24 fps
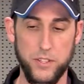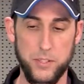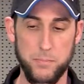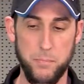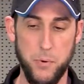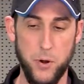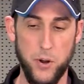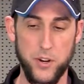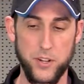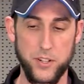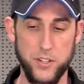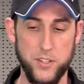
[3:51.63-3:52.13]
of its
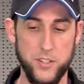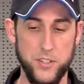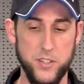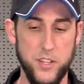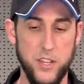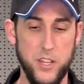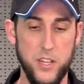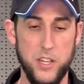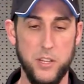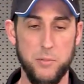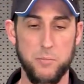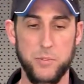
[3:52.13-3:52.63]
parts.
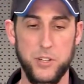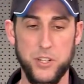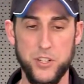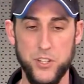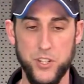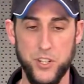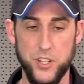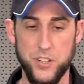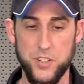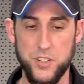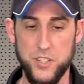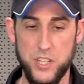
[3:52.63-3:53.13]
But
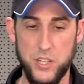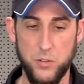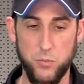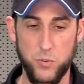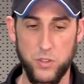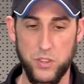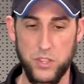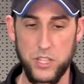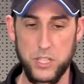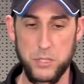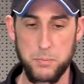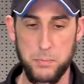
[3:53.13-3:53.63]
as you can see
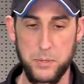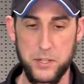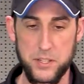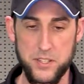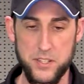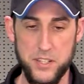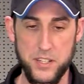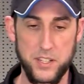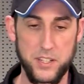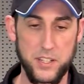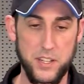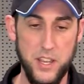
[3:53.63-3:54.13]
with this
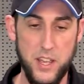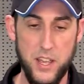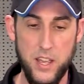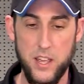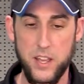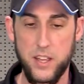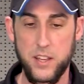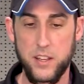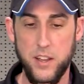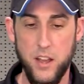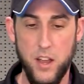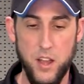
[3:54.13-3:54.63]
piston,
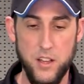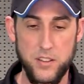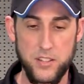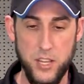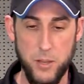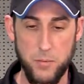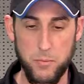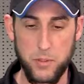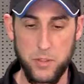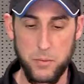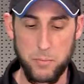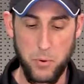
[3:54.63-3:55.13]

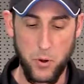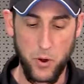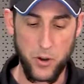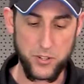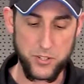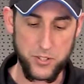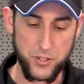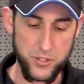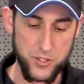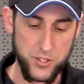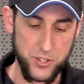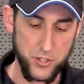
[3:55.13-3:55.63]
some of the
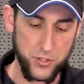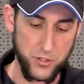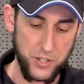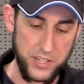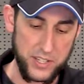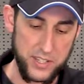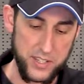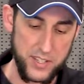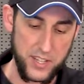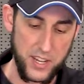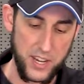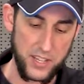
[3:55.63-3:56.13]
parts are still
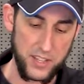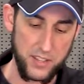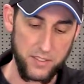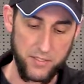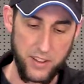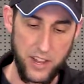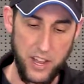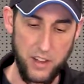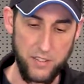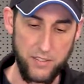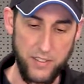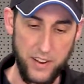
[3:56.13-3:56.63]
inside the
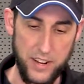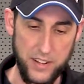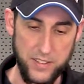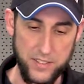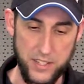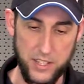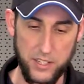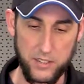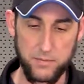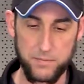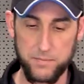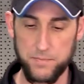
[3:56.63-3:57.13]
valve
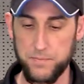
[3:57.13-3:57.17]
housing.